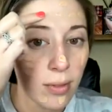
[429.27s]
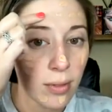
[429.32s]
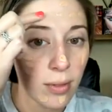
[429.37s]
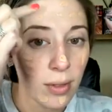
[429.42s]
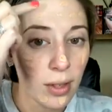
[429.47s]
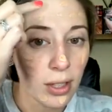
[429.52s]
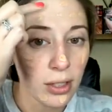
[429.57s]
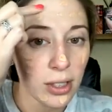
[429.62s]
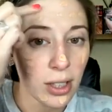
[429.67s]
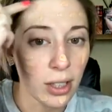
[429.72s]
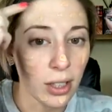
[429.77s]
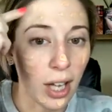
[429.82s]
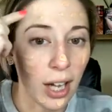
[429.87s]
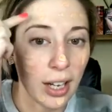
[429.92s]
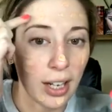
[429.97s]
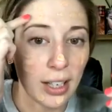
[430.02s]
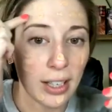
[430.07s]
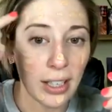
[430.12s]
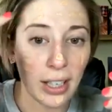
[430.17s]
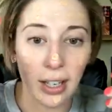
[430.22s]
There's a lot
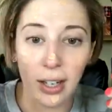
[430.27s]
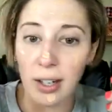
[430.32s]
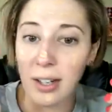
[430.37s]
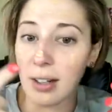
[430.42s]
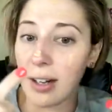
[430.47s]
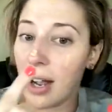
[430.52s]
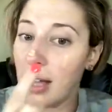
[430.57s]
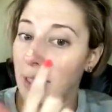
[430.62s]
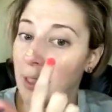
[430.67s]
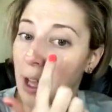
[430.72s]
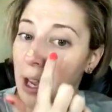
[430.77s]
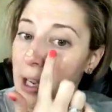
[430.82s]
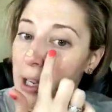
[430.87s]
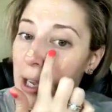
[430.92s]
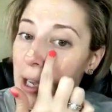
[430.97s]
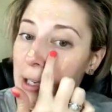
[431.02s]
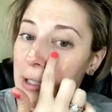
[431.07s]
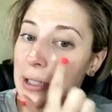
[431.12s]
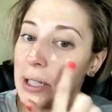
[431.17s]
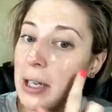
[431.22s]
in here. I like
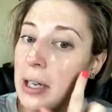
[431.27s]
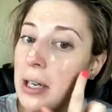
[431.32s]
it.